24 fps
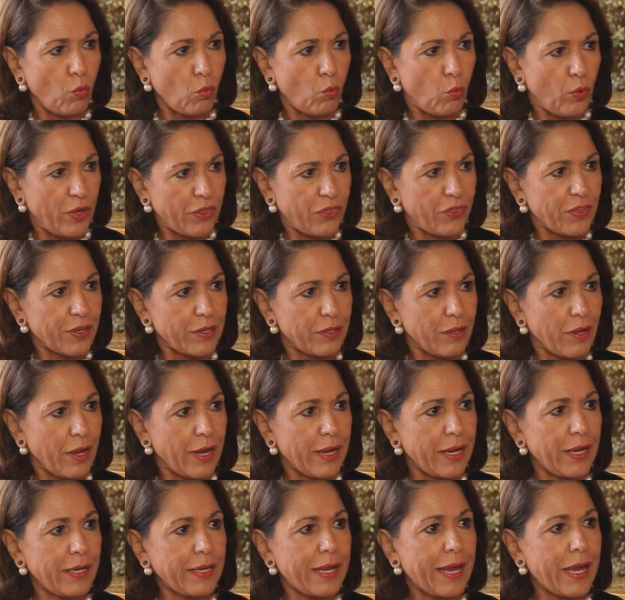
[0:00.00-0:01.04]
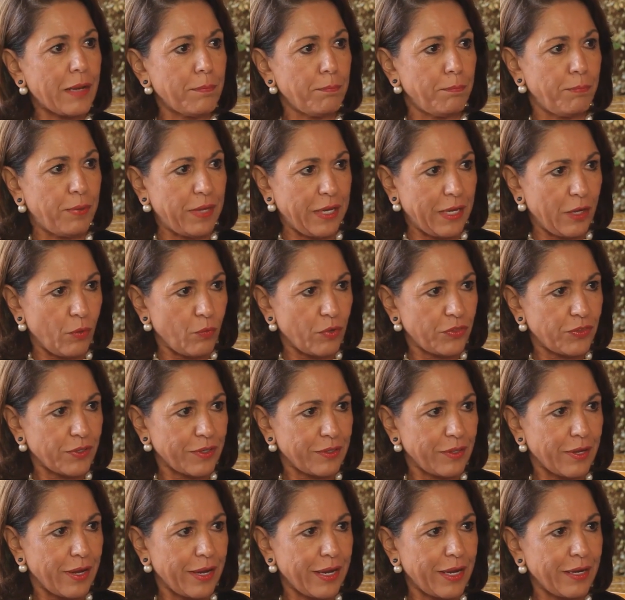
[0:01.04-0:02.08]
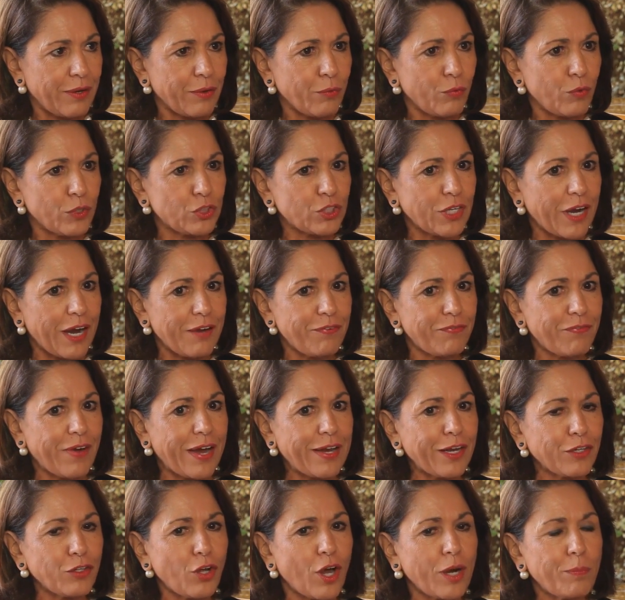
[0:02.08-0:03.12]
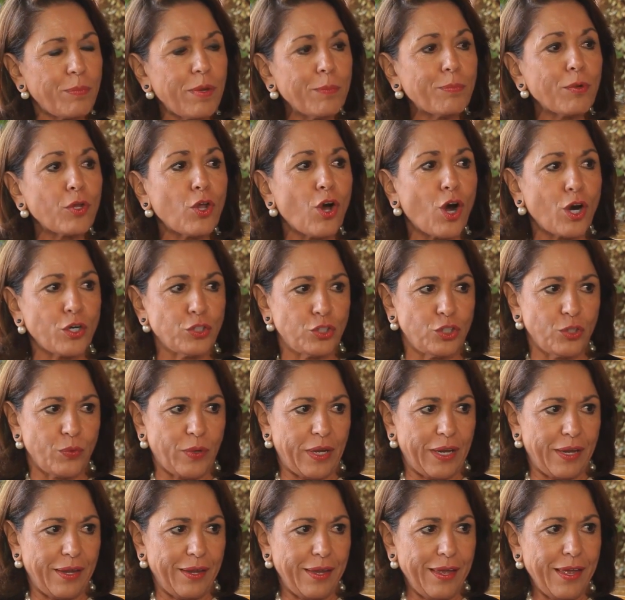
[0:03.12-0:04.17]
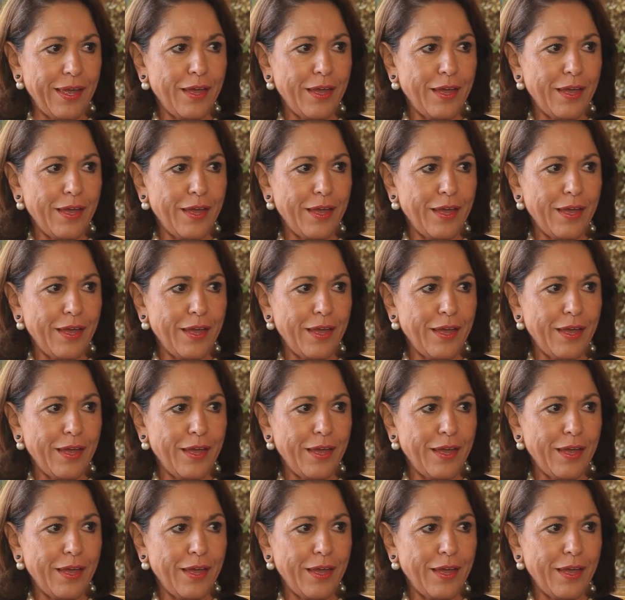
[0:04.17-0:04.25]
with the client and being with the client, which I find a lot of people aren't doing.